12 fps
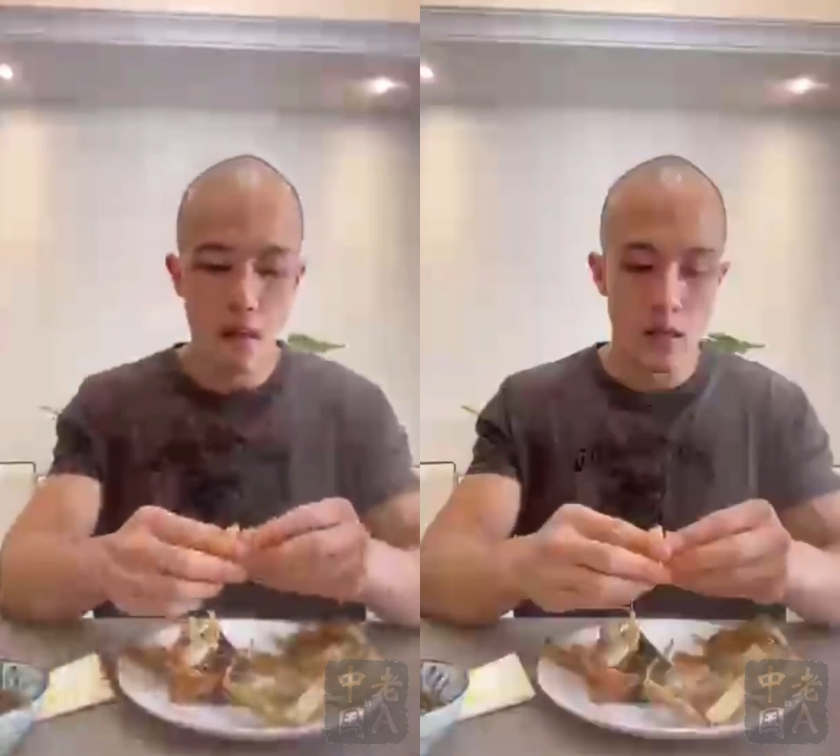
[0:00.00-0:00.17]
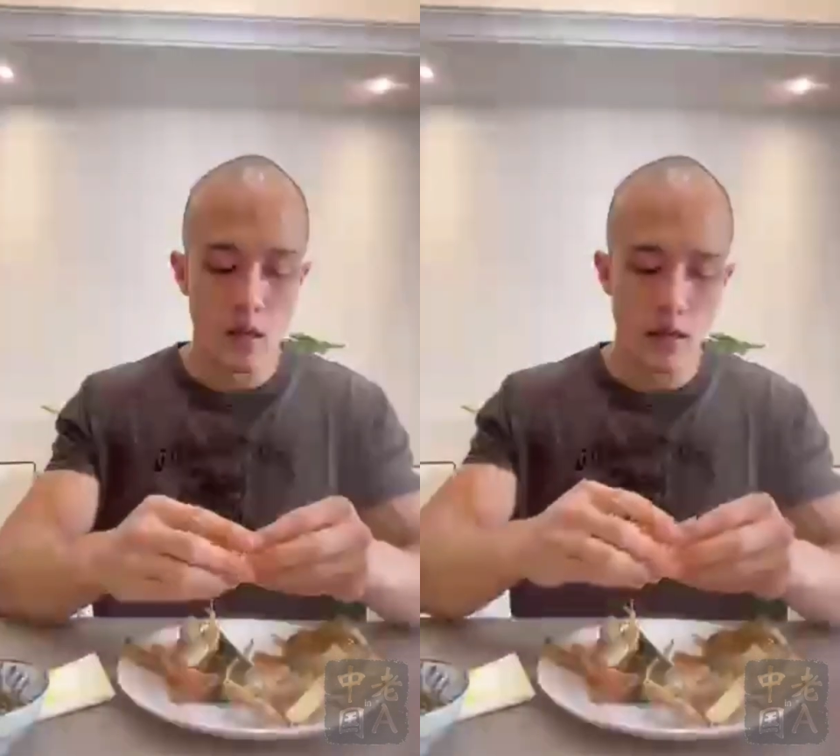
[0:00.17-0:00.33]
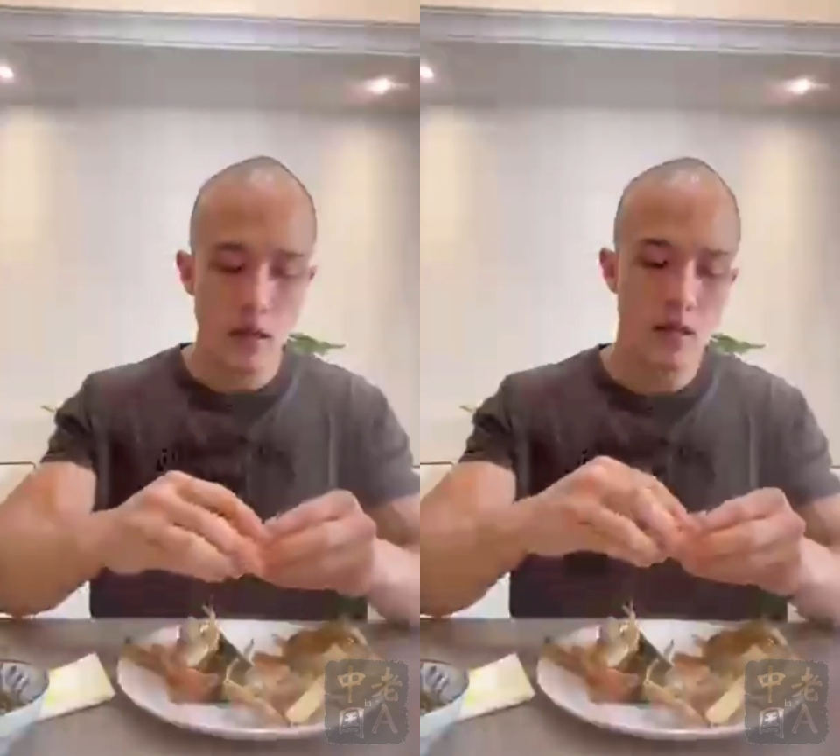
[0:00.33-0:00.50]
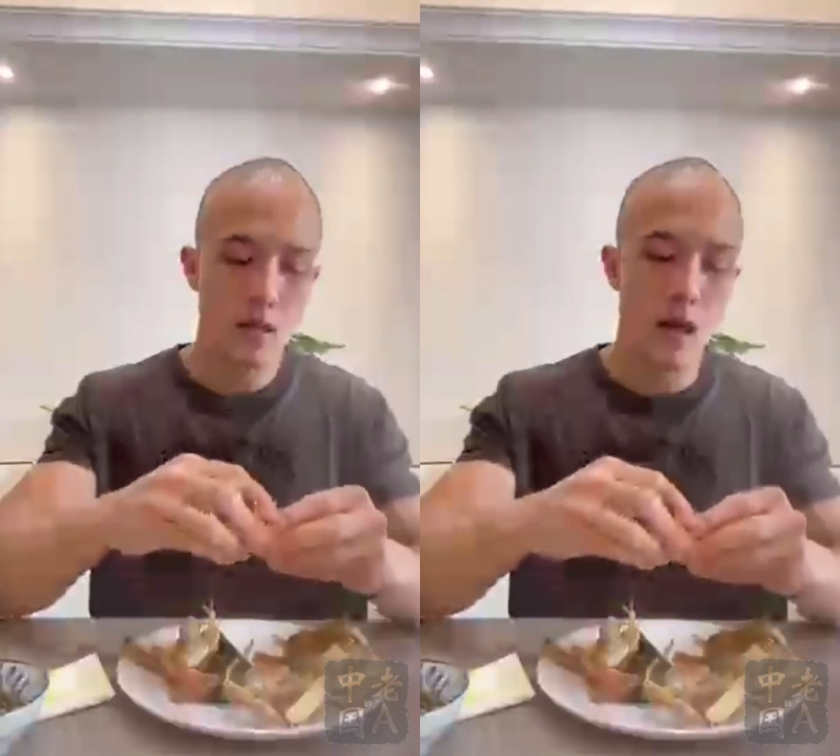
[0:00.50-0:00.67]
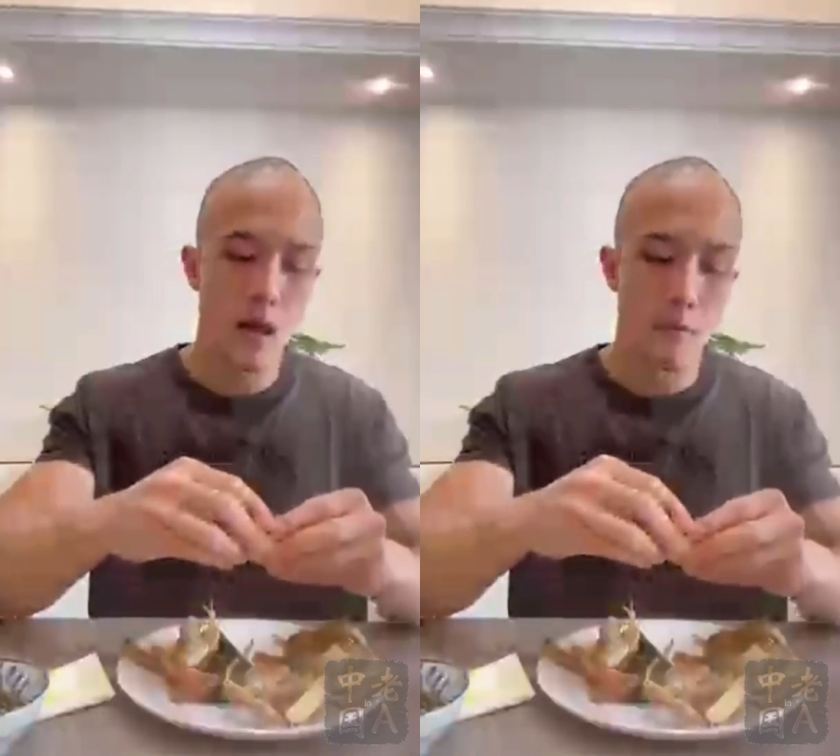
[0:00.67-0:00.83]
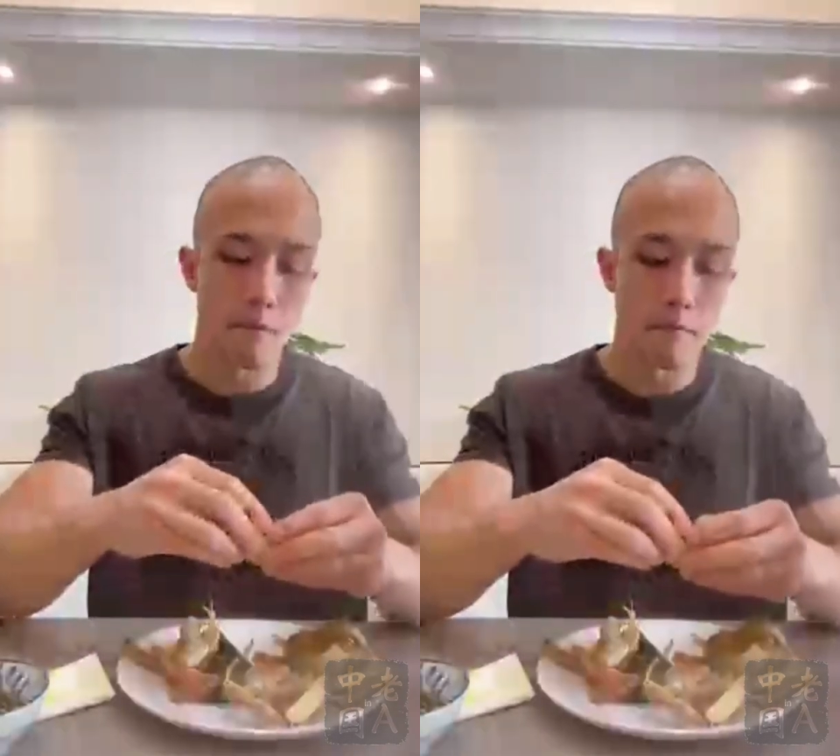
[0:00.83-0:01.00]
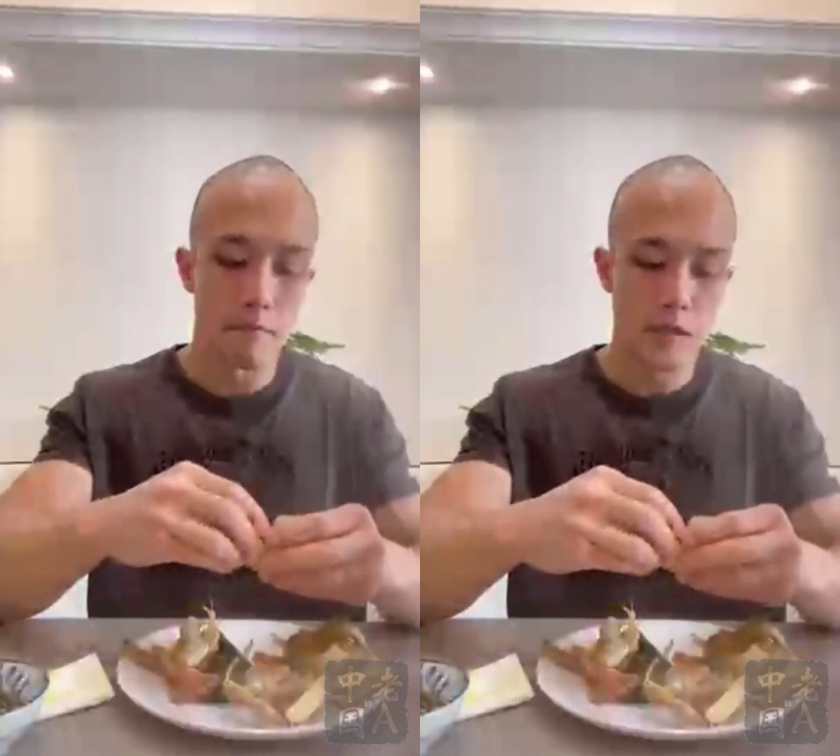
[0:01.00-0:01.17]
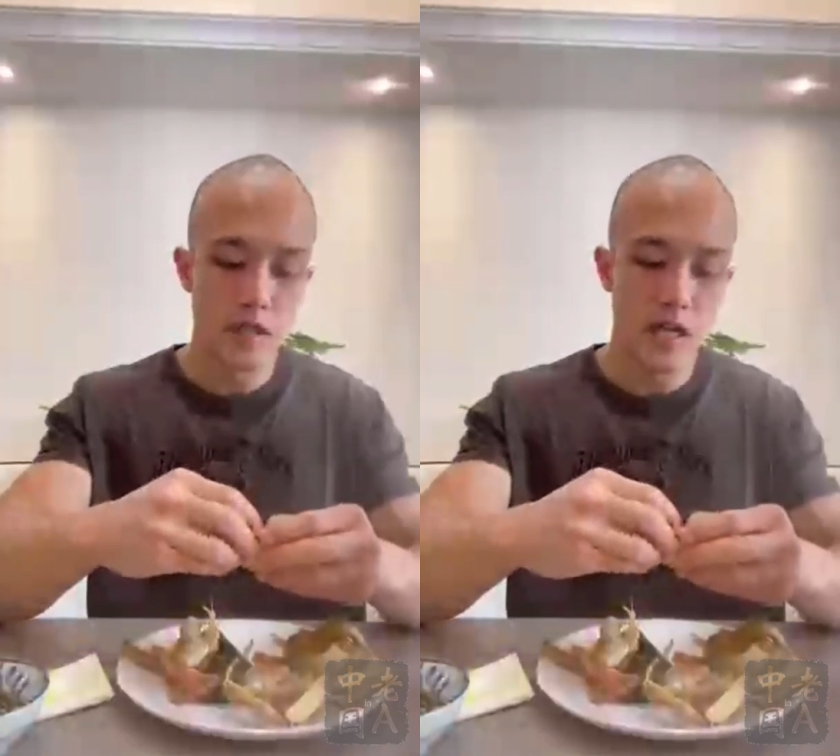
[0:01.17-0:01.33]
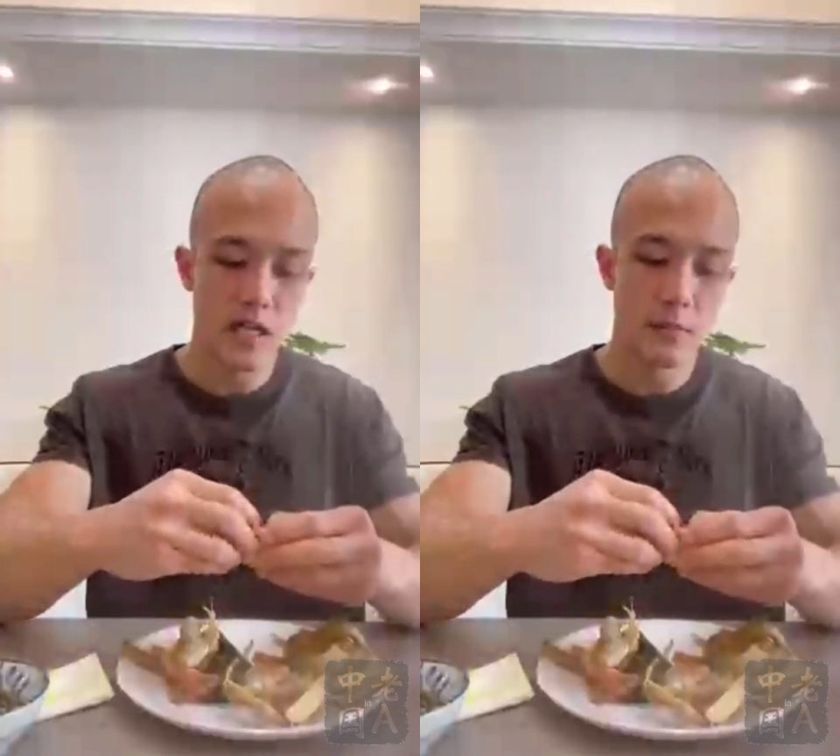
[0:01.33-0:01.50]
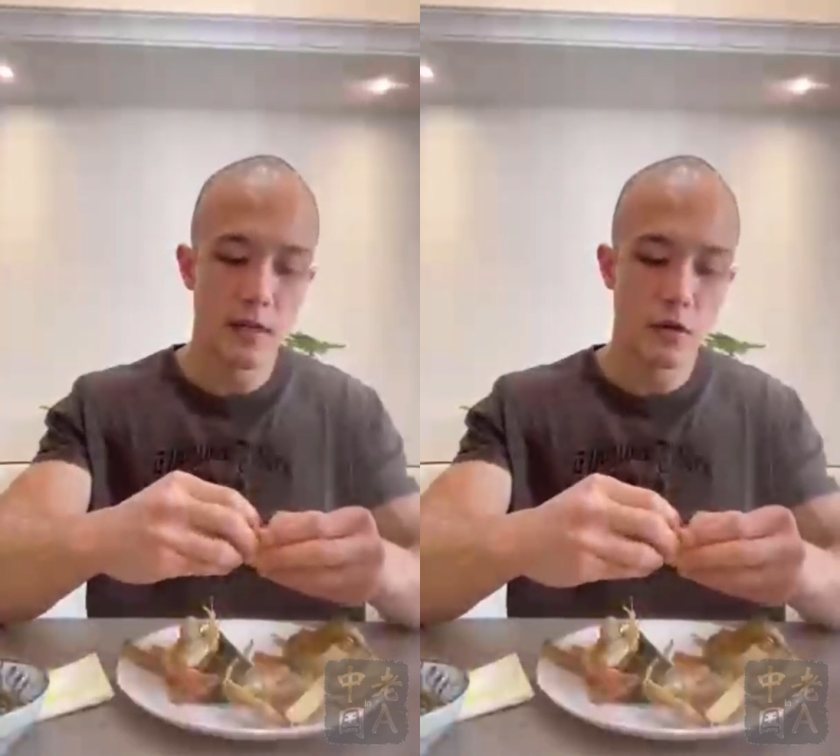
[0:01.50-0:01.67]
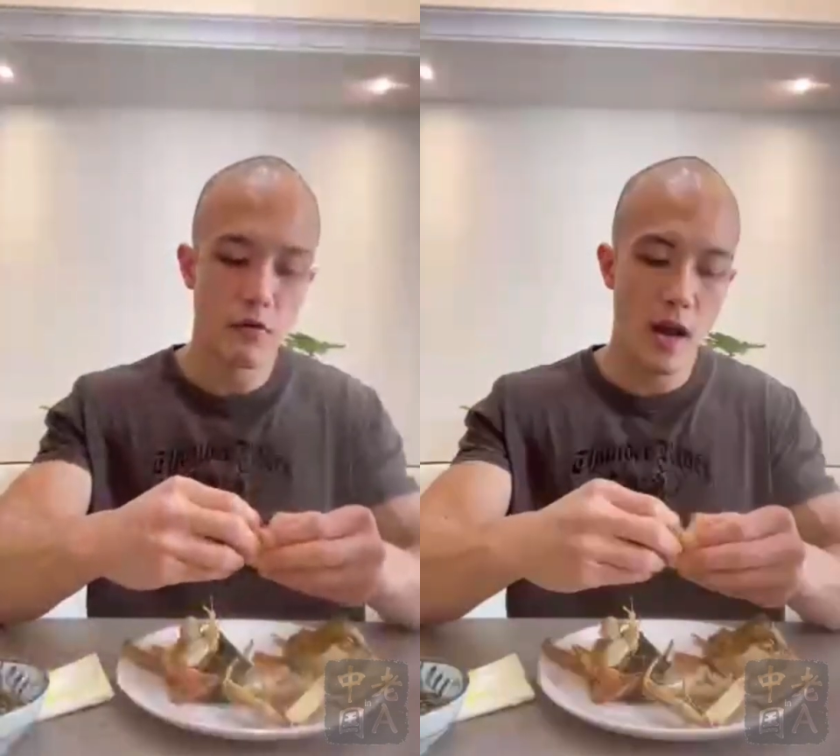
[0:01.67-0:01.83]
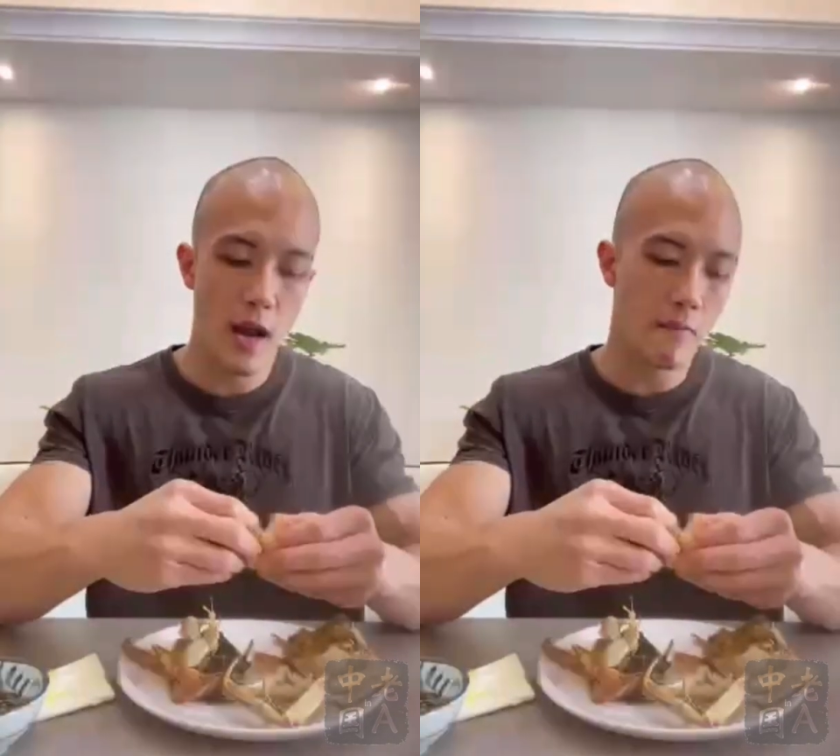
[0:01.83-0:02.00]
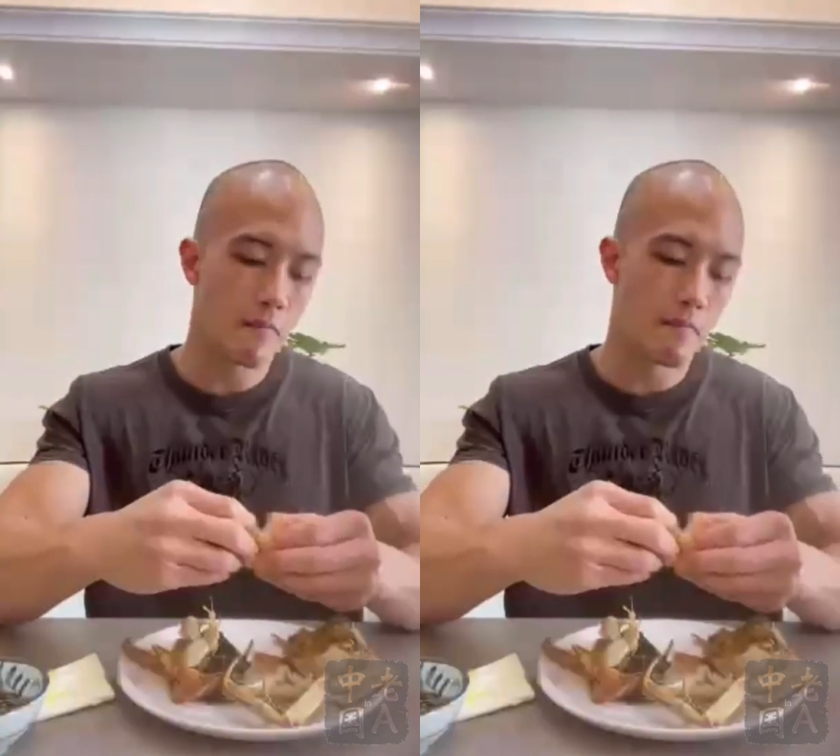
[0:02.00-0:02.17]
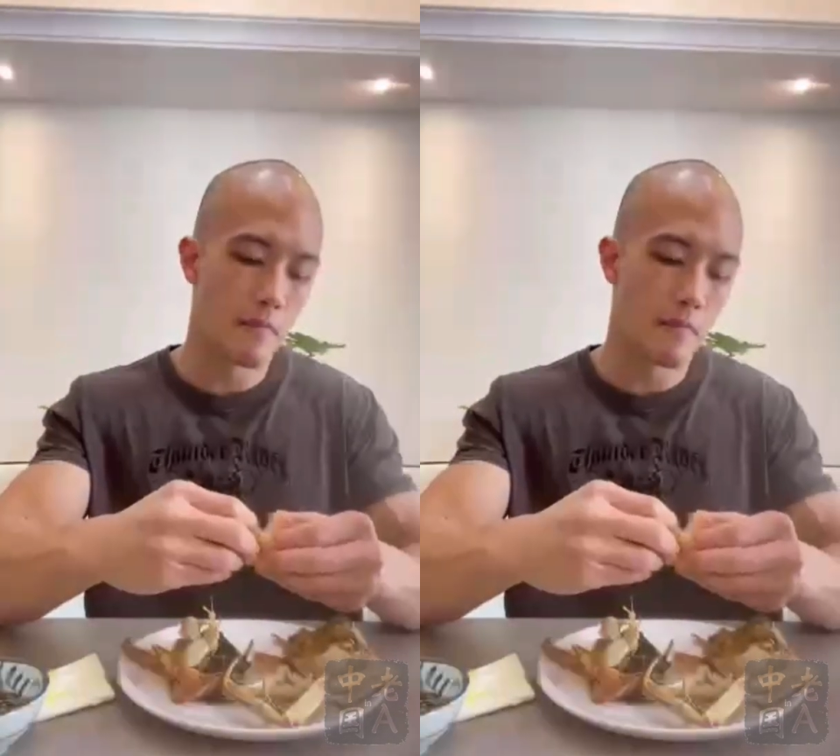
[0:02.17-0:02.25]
Now this Chinese mitten crab,